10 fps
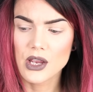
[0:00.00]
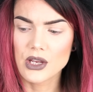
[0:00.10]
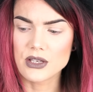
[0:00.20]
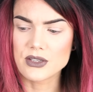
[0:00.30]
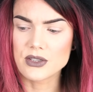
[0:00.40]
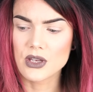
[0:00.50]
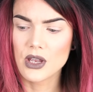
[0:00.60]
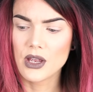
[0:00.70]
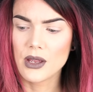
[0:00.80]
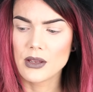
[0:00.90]
because
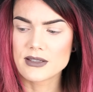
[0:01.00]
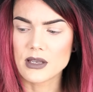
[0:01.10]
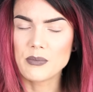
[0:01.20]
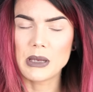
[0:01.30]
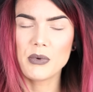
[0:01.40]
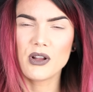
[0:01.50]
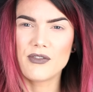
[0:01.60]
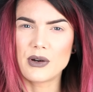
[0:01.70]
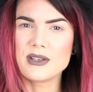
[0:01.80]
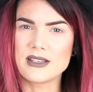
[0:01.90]
some people
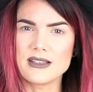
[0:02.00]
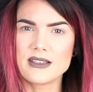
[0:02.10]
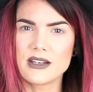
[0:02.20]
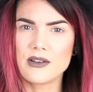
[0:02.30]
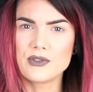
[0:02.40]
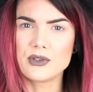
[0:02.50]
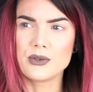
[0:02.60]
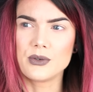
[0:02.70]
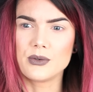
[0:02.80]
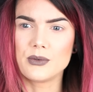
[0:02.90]
are very sensitive
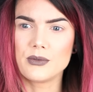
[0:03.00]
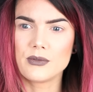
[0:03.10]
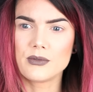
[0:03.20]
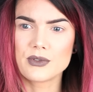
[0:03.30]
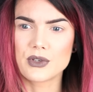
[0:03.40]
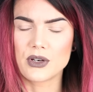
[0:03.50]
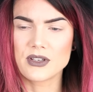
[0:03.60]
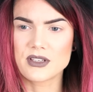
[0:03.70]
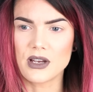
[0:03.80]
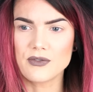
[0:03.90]
to certain
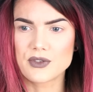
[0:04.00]
stuff.